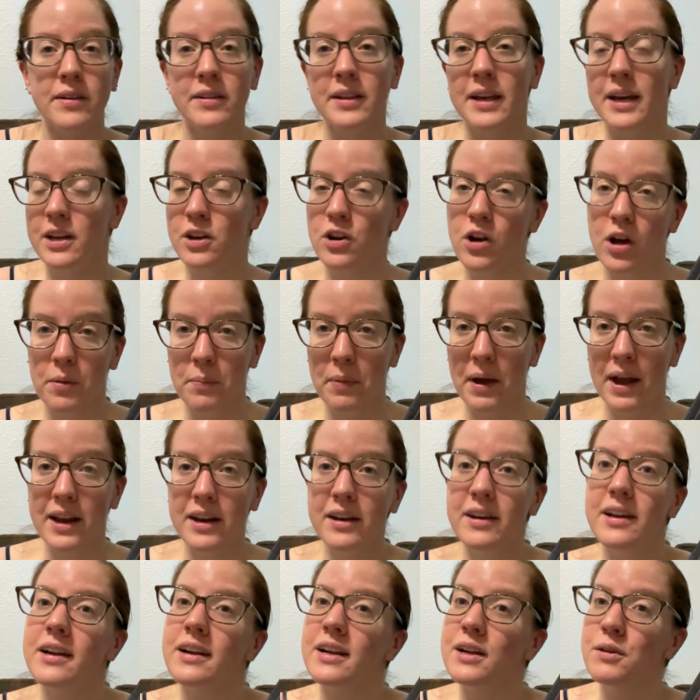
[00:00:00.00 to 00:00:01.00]
and
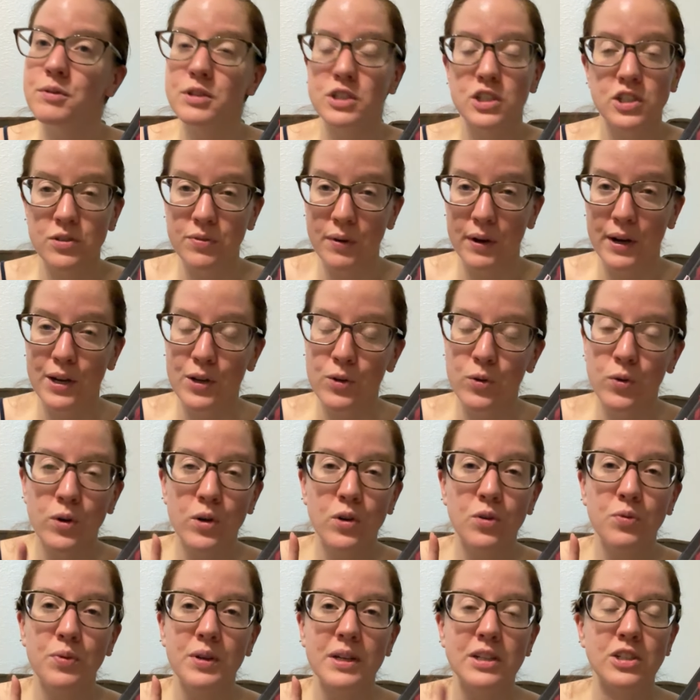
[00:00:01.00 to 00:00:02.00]
non-binary, which is very
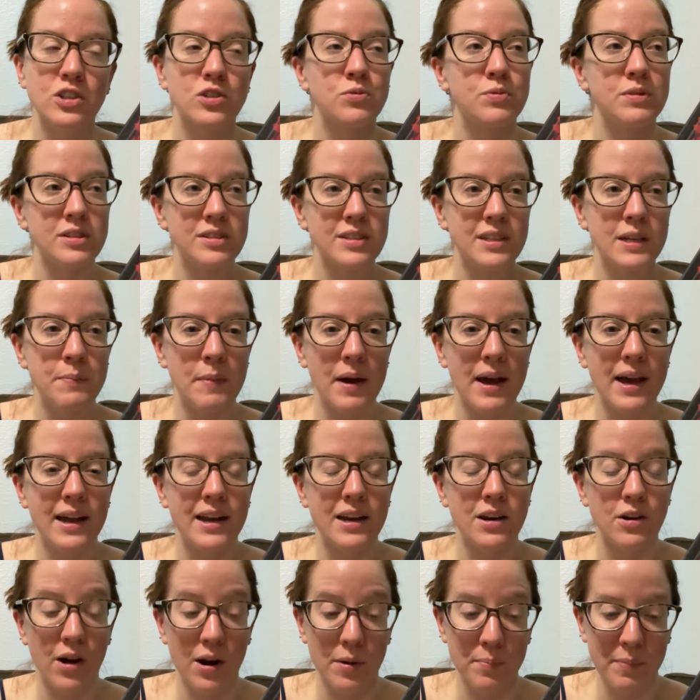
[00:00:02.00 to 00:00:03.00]
cool. We just recently met a
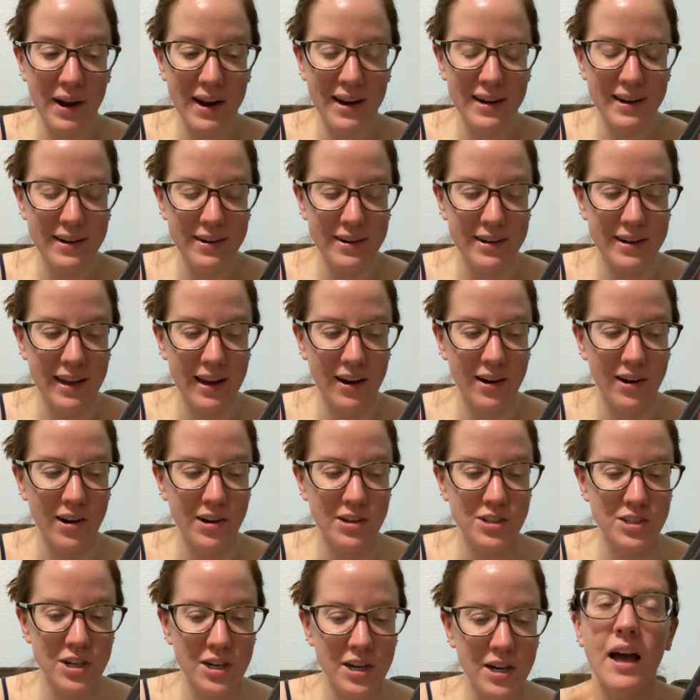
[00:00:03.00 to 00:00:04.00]
non-binary
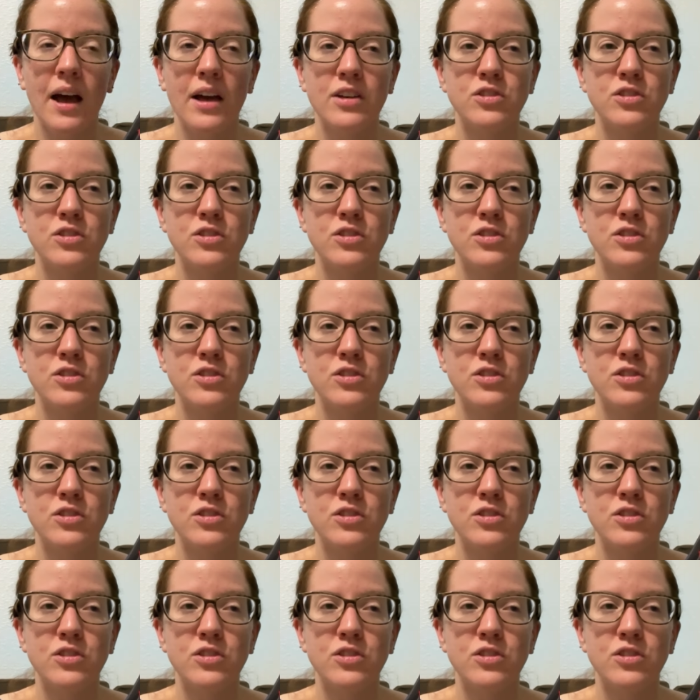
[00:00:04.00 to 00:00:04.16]
character.